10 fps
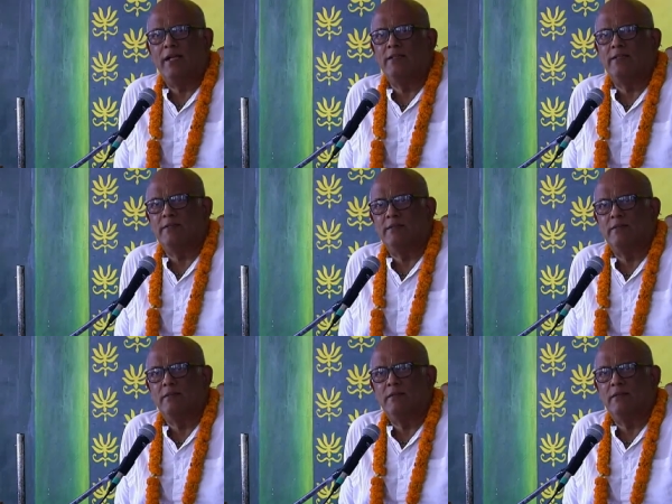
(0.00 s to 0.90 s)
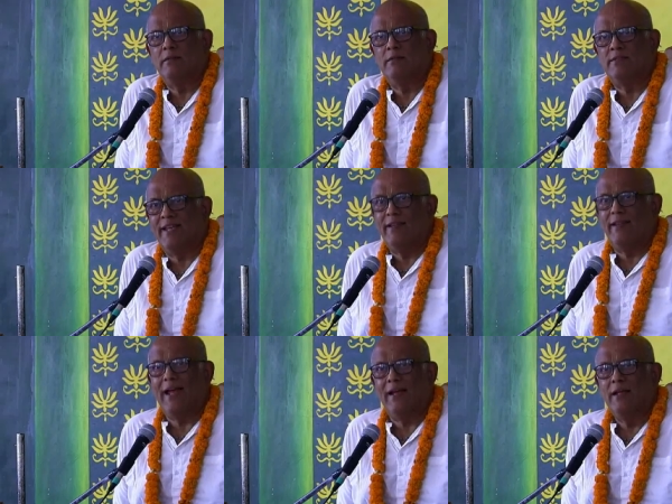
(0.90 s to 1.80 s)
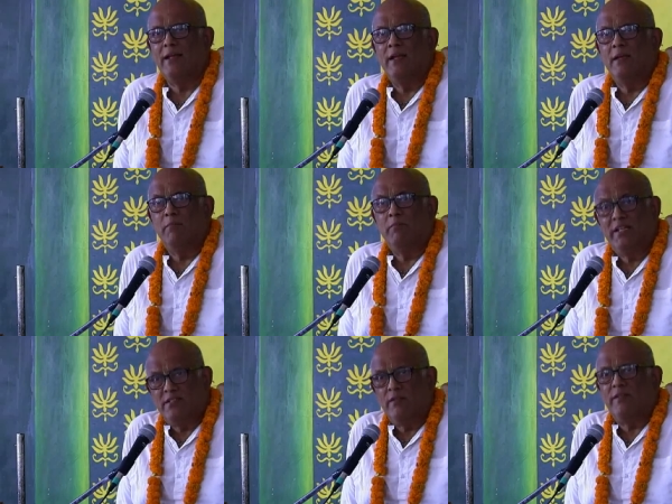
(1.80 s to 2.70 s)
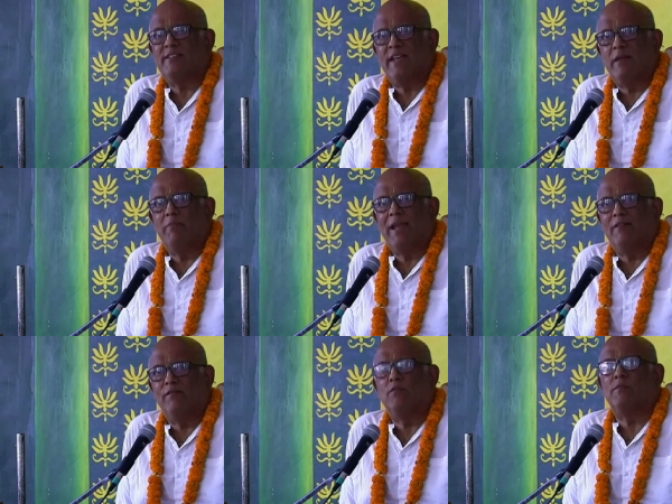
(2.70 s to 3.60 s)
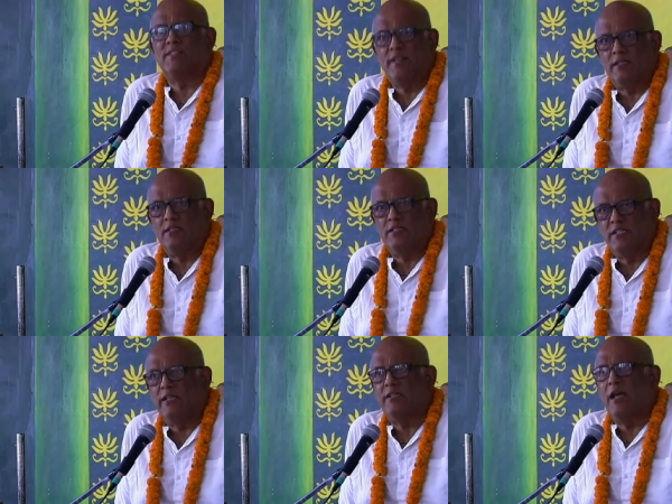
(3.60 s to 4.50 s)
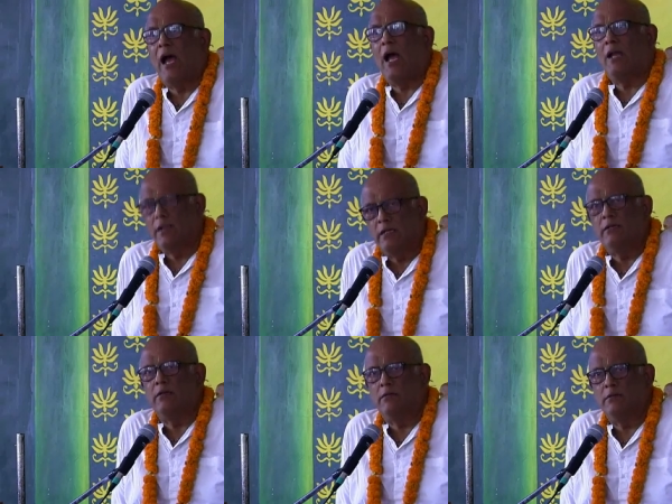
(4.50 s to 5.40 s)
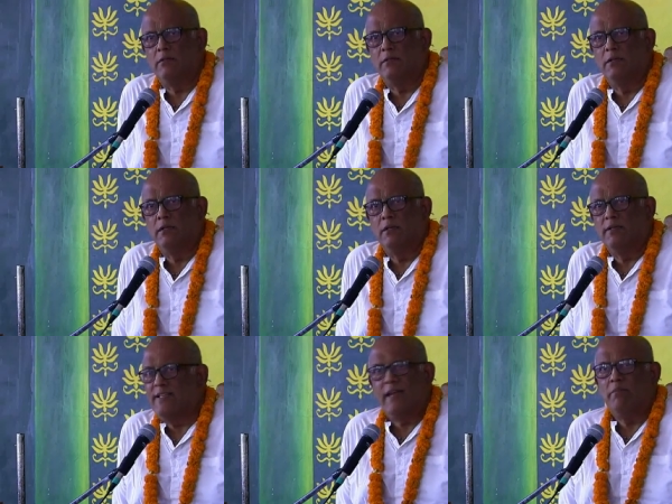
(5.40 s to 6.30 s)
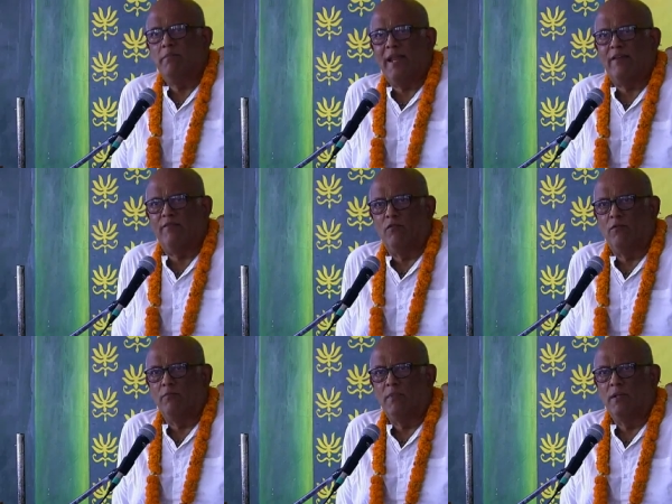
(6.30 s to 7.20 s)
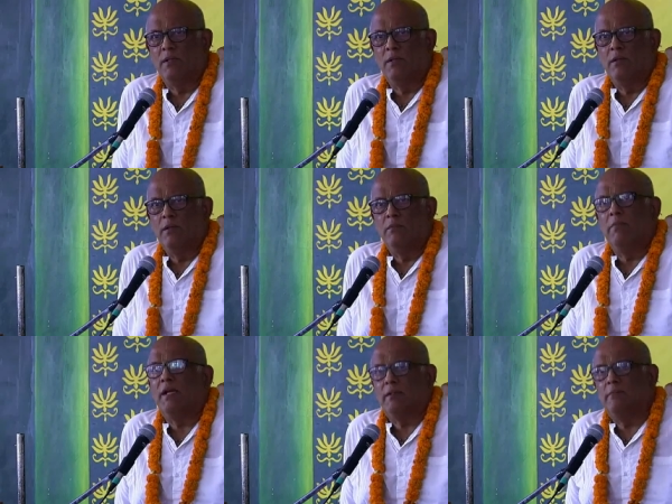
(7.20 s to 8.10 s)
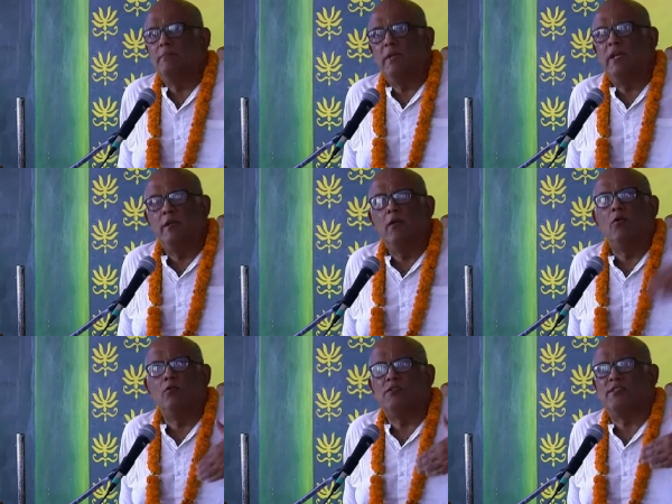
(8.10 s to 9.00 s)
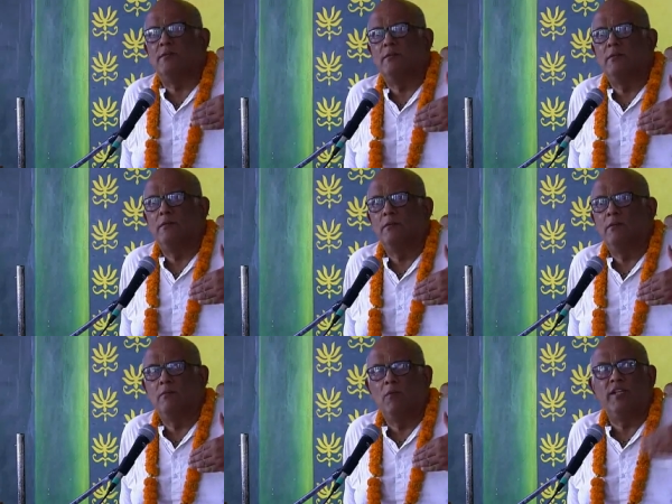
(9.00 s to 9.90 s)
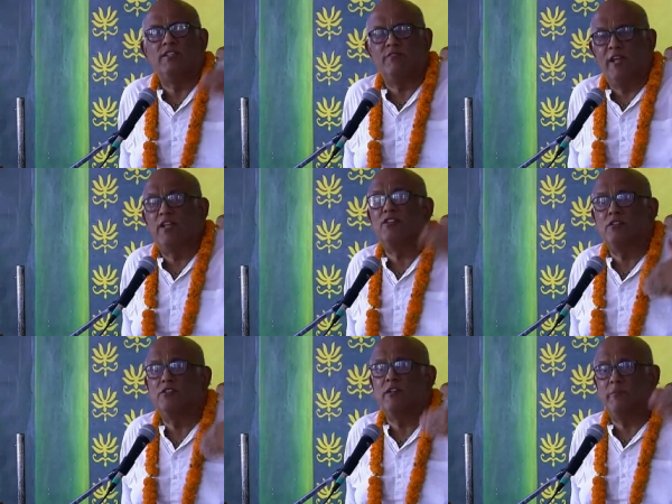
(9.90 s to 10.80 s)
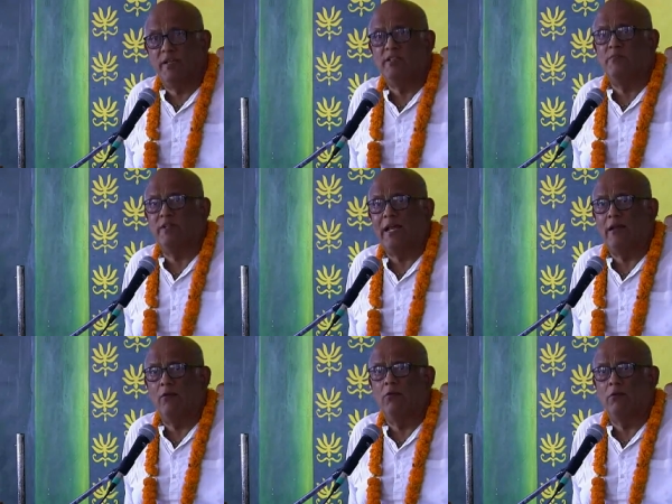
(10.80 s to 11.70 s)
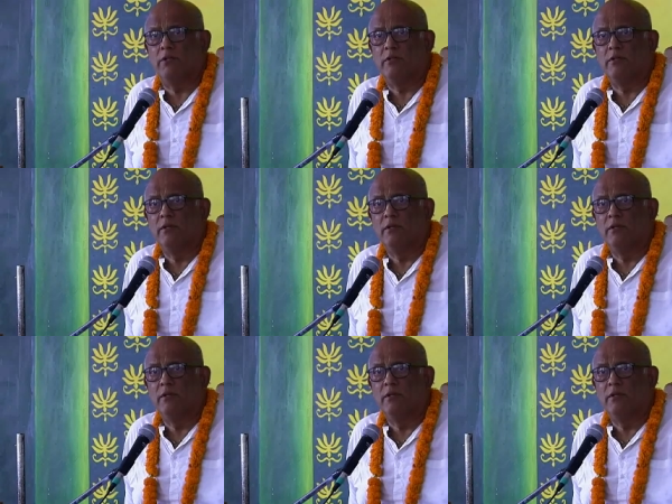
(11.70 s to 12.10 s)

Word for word: I didn't say that, but he's on the same platform, Sat Chit Ananda same platform. But he knows what his relationship is with that Lord.